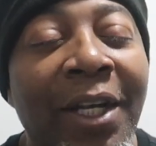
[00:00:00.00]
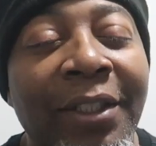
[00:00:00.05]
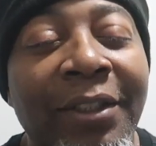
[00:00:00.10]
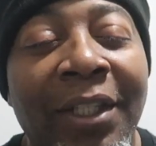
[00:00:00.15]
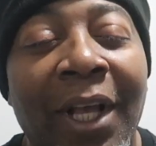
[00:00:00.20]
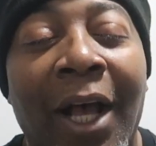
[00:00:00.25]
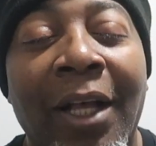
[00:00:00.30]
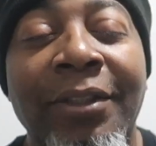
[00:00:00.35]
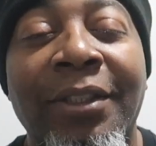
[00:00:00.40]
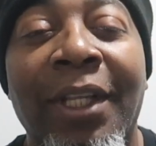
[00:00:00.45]

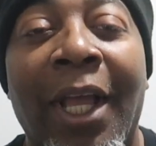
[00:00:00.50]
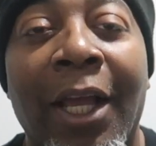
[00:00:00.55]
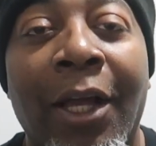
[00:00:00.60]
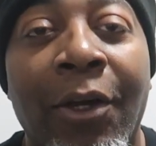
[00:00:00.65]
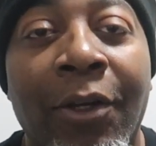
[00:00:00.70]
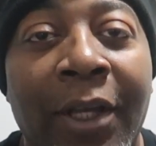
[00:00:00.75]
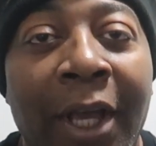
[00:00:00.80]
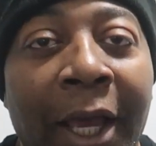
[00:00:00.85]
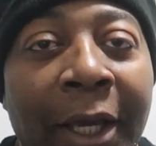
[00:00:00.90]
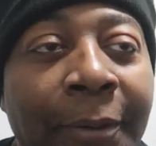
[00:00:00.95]
so I was like,
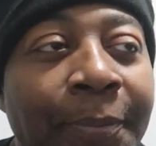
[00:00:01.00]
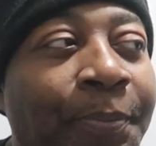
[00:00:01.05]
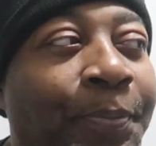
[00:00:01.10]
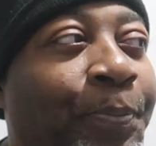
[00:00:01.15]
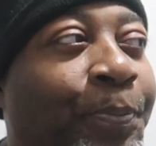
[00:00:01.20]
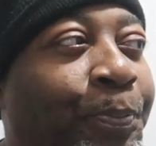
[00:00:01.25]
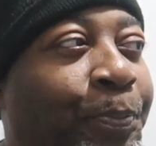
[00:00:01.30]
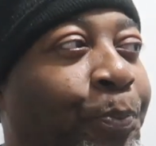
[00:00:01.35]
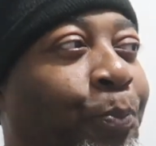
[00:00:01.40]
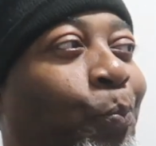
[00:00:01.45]
okay.
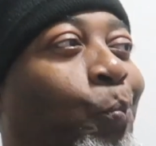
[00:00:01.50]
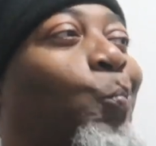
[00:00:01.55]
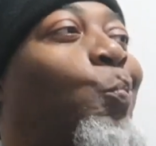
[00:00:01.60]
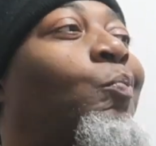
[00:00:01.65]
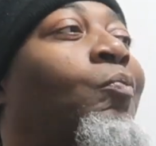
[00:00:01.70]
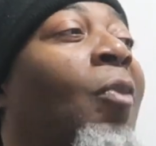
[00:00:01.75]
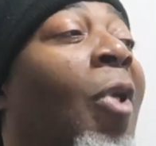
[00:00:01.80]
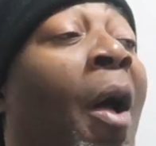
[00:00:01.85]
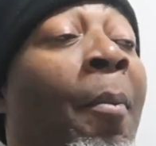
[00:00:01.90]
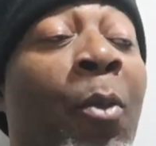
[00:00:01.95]

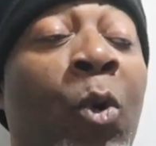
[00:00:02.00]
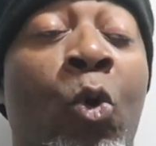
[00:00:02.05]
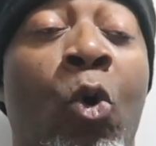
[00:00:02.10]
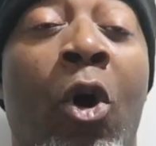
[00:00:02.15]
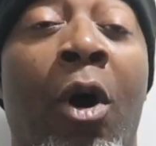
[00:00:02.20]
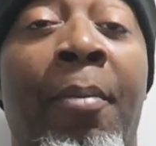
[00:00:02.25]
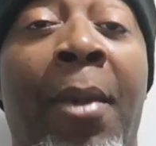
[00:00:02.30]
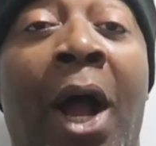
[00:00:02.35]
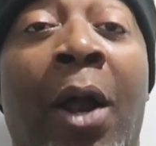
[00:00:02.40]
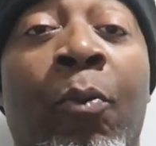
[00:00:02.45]
I'm gonna
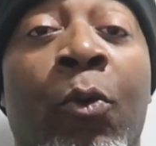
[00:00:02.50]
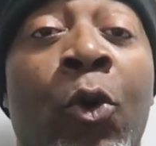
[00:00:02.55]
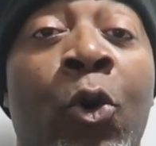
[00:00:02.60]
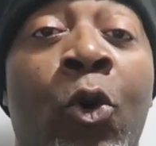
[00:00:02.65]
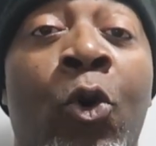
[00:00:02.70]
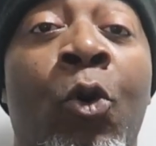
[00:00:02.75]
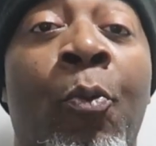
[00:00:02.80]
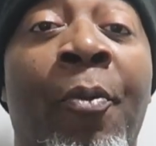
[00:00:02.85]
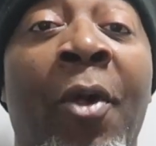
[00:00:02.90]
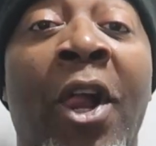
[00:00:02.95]
go in my
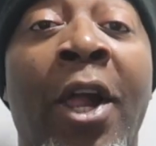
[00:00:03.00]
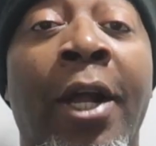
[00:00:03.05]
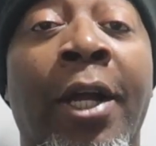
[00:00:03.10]
room